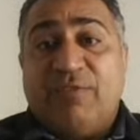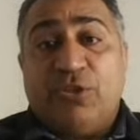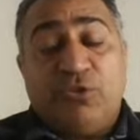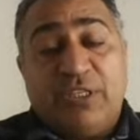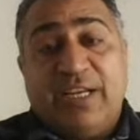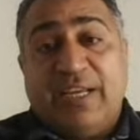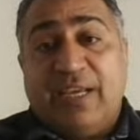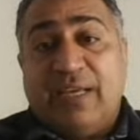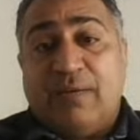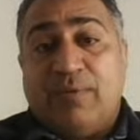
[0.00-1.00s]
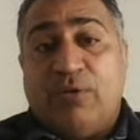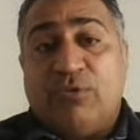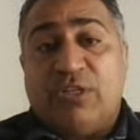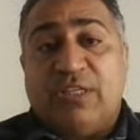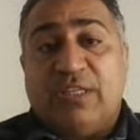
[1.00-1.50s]
We should take care
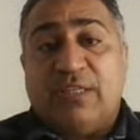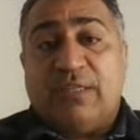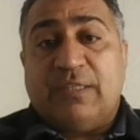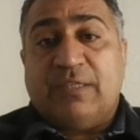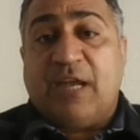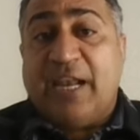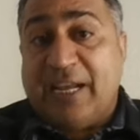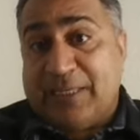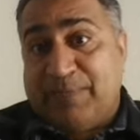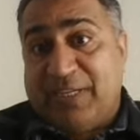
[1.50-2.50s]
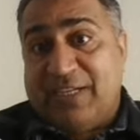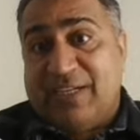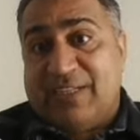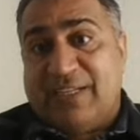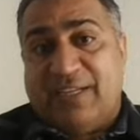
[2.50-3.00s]
about
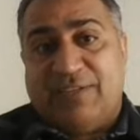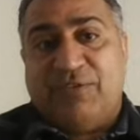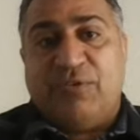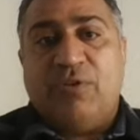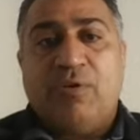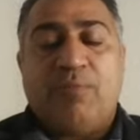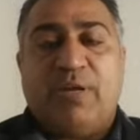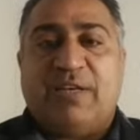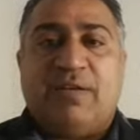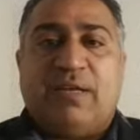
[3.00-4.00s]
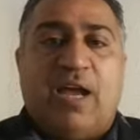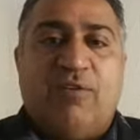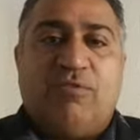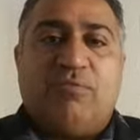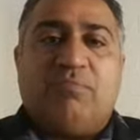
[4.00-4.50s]
unexpected attacks. But
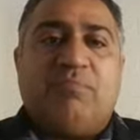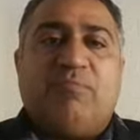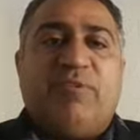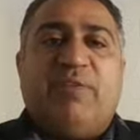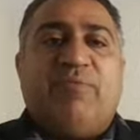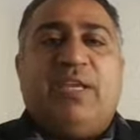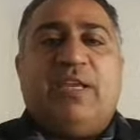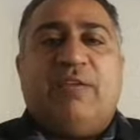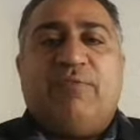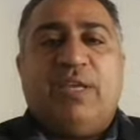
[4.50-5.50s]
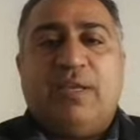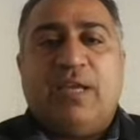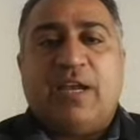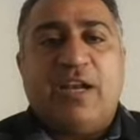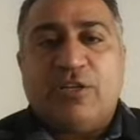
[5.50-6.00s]
how
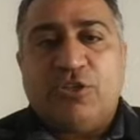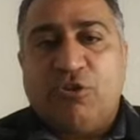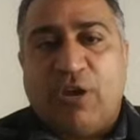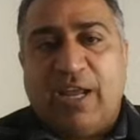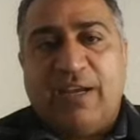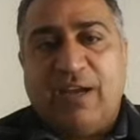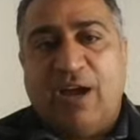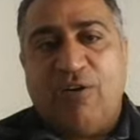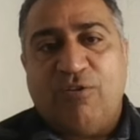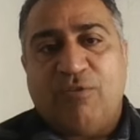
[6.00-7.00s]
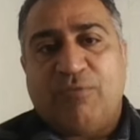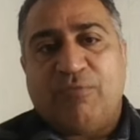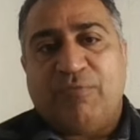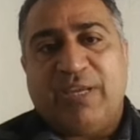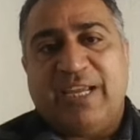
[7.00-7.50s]
we are not sure, like how
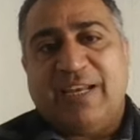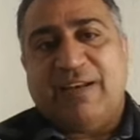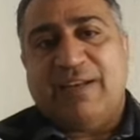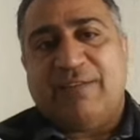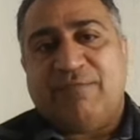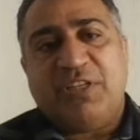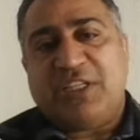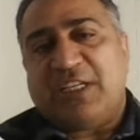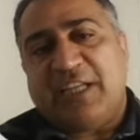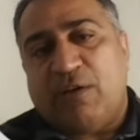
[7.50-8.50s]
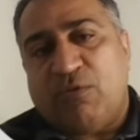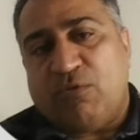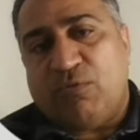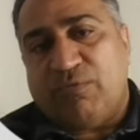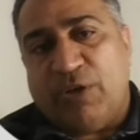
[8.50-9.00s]
we can which attack
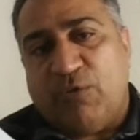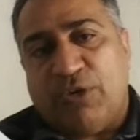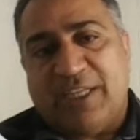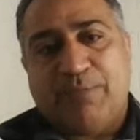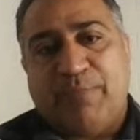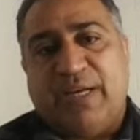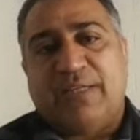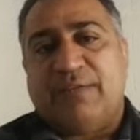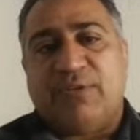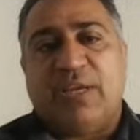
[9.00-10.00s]
we could expect.